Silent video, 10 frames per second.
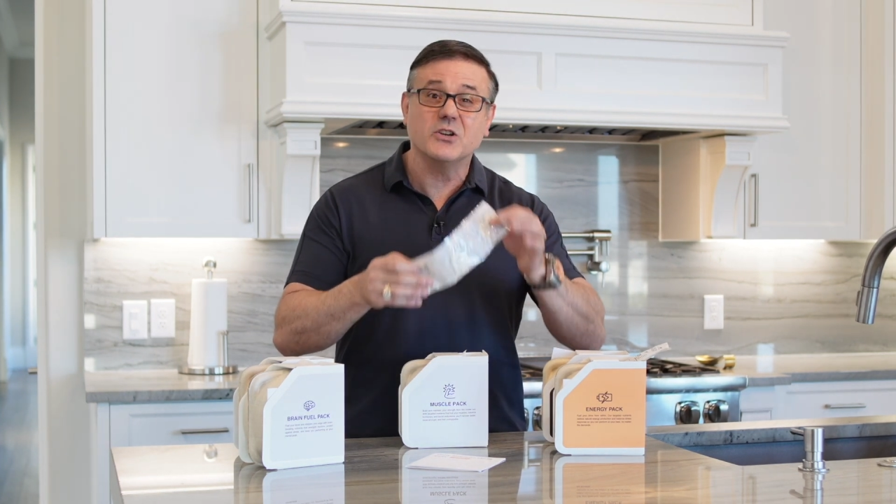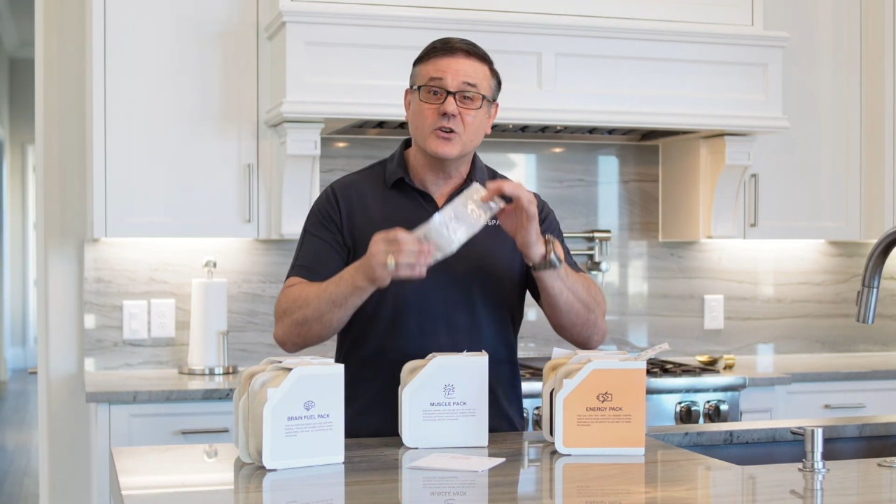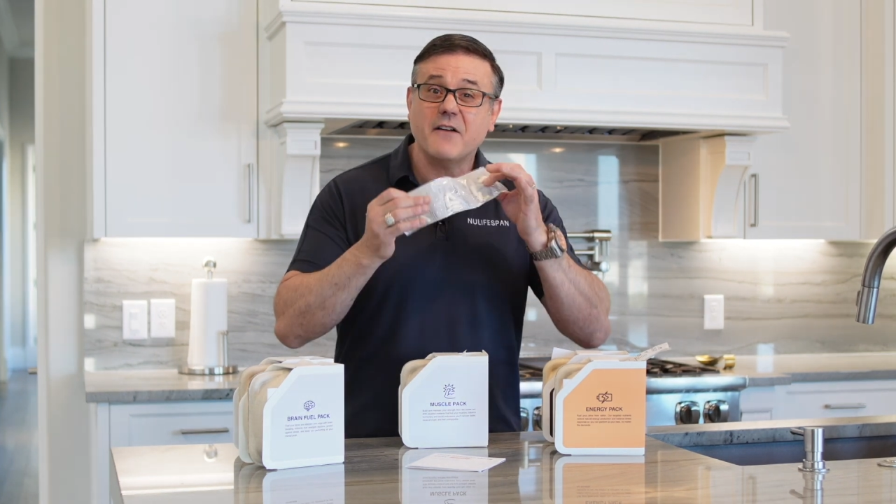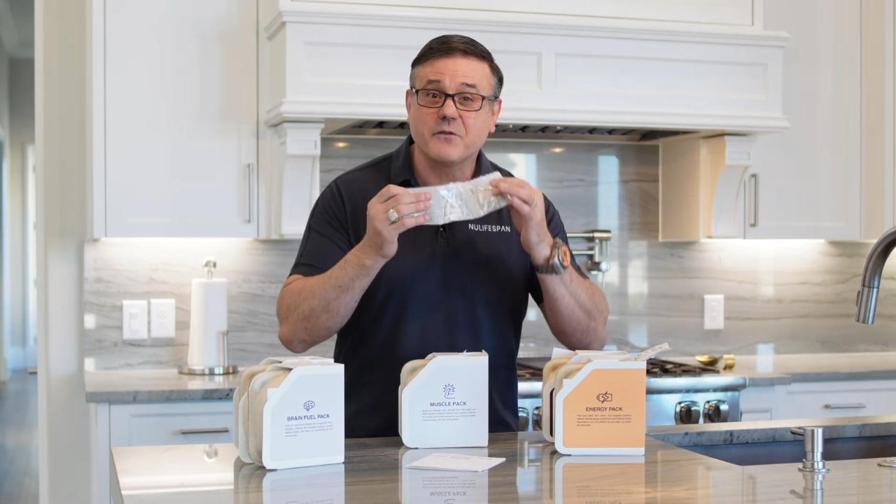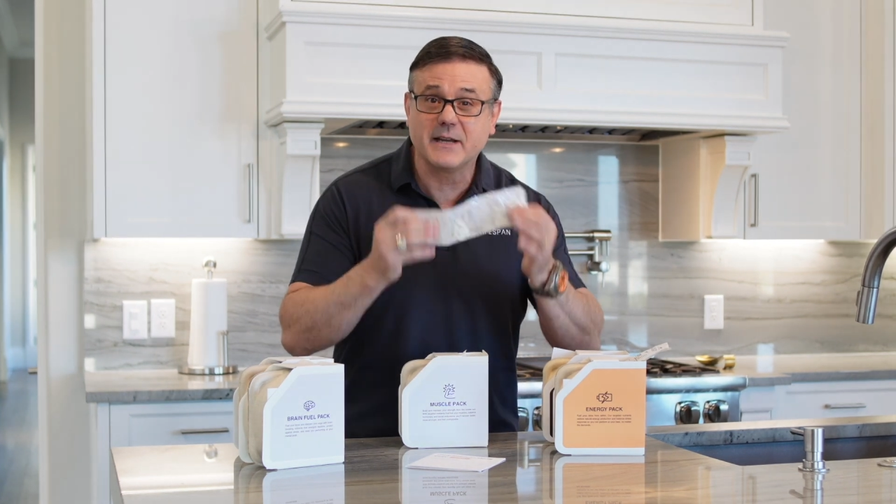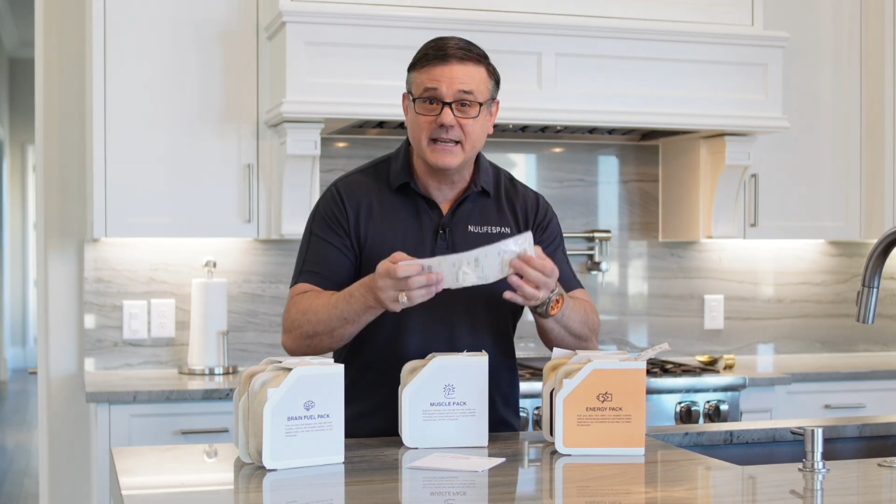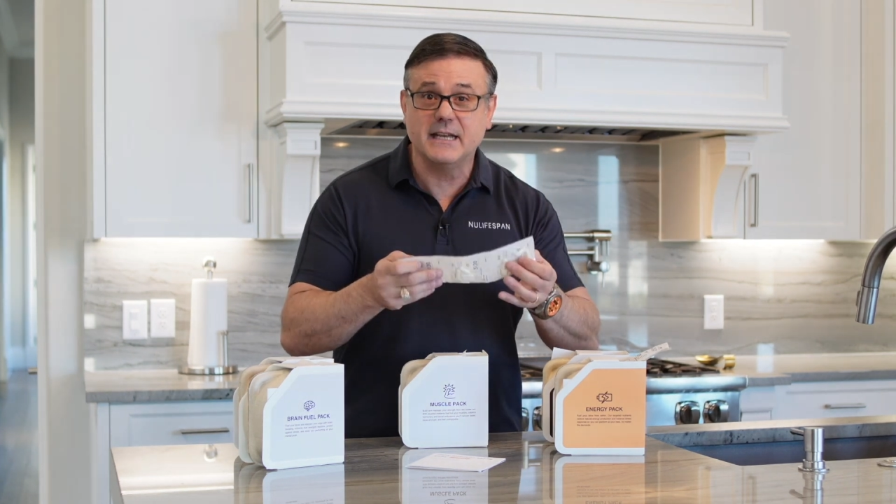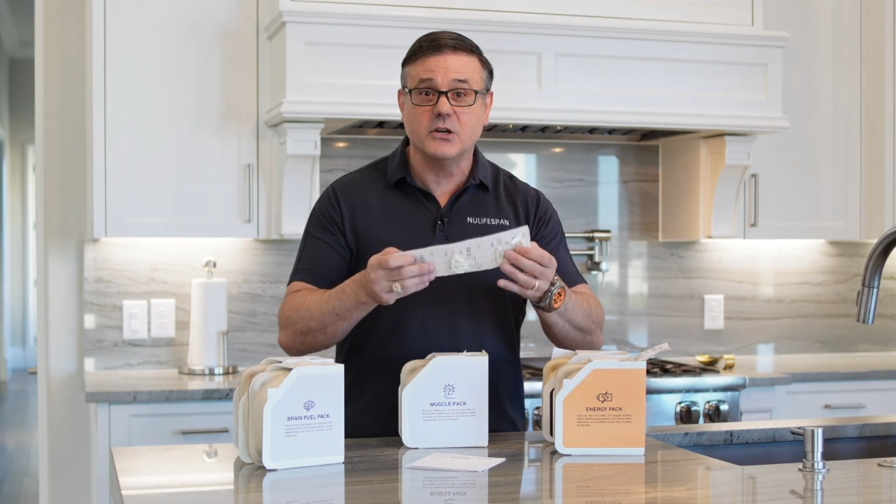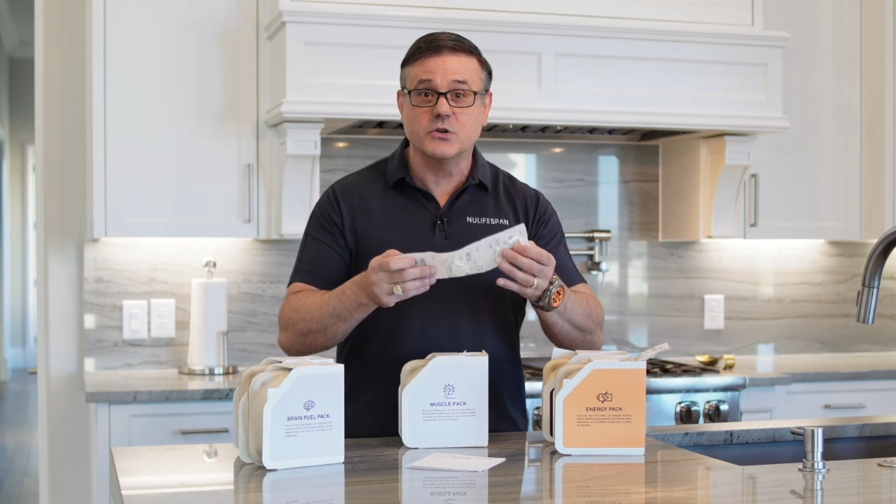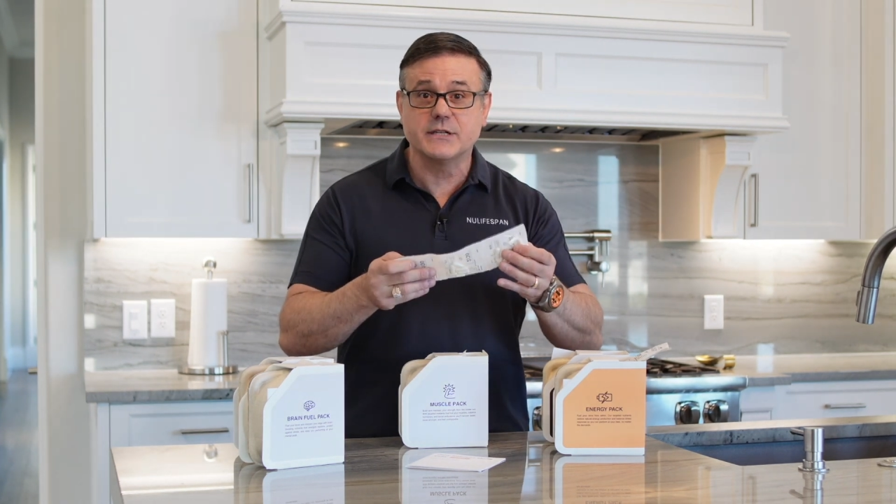You're not
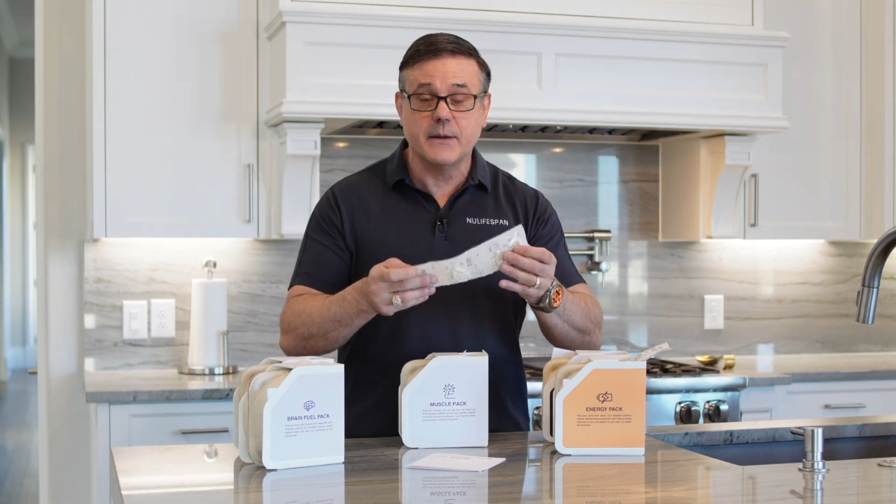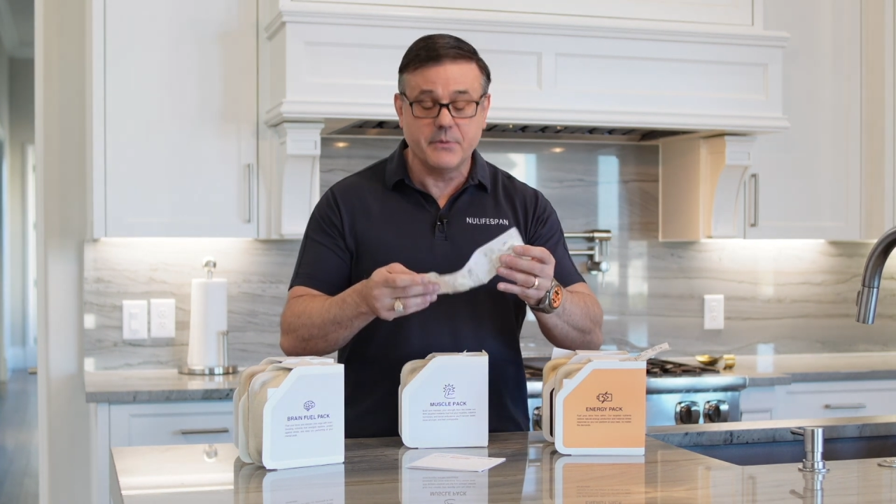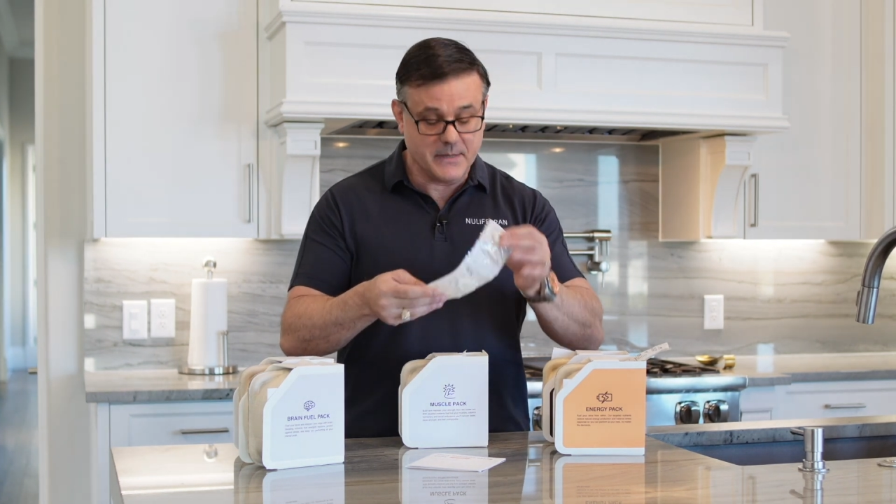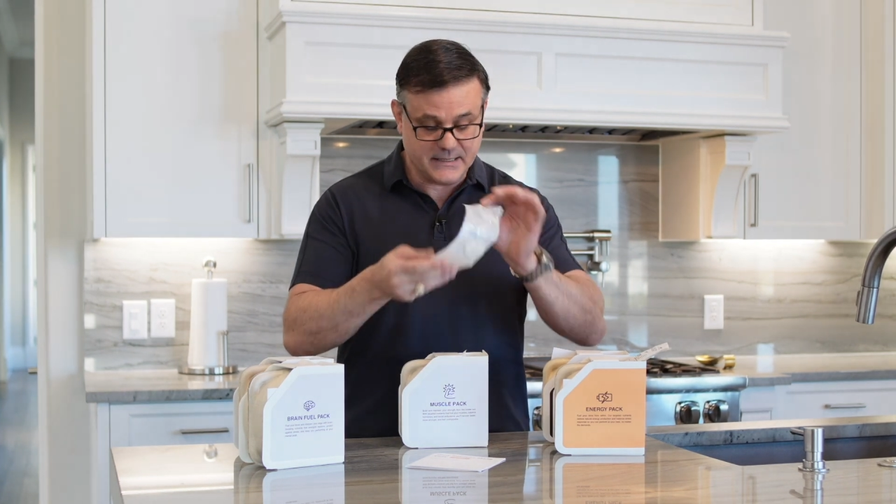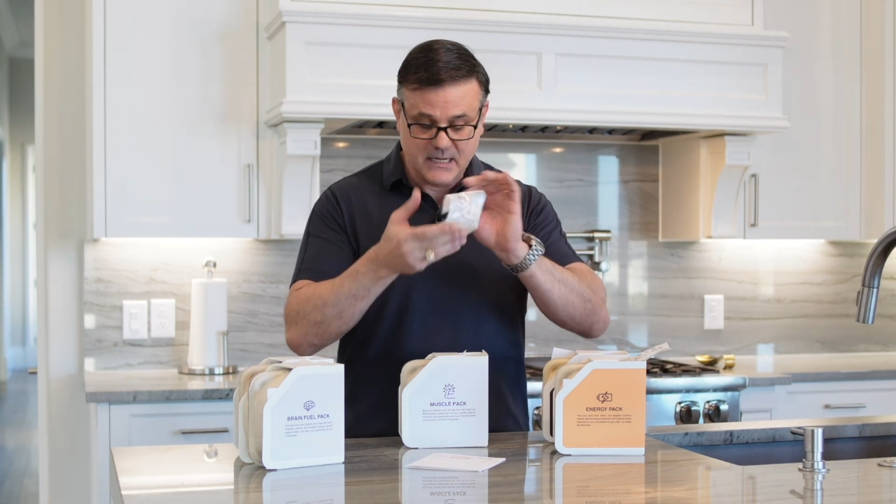forgetting your supplements.